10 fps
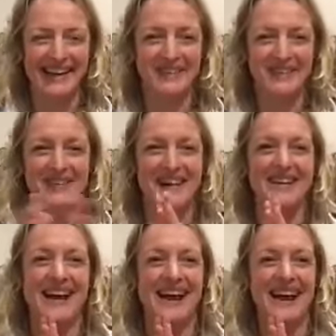Bring your
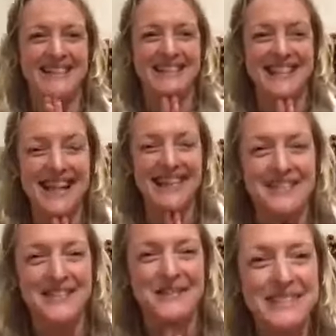hands together
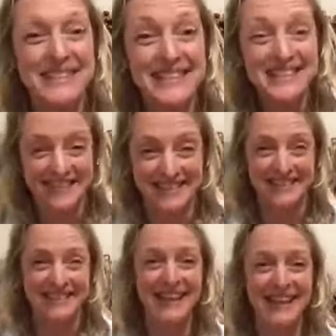into a
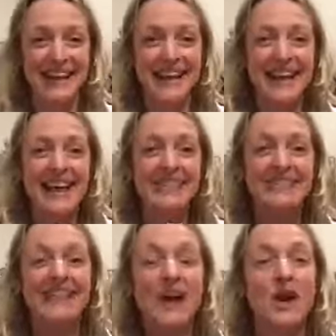position
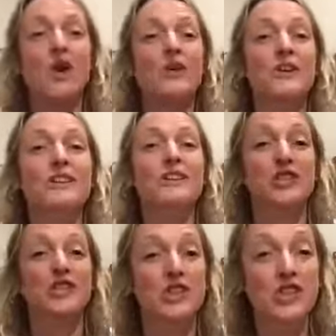that honors
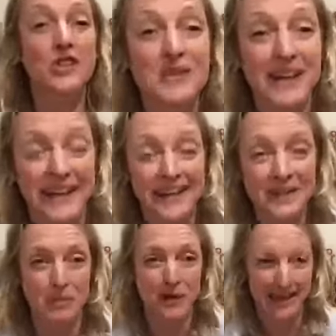you and your
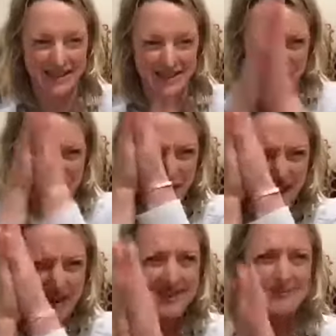practice. Prayer
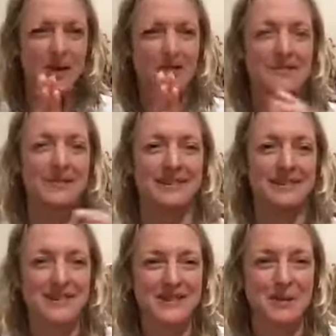doesn't work for everyone,
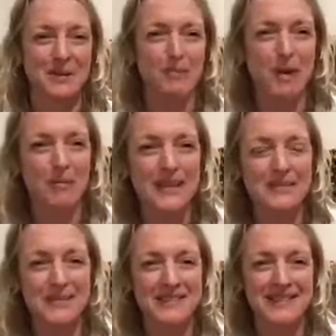so pop it into a
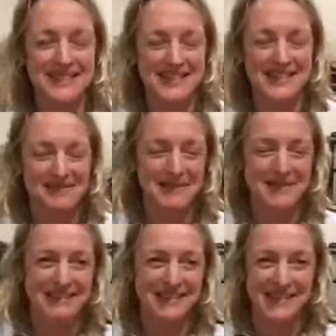
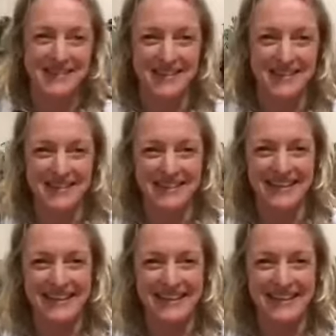position that works for you.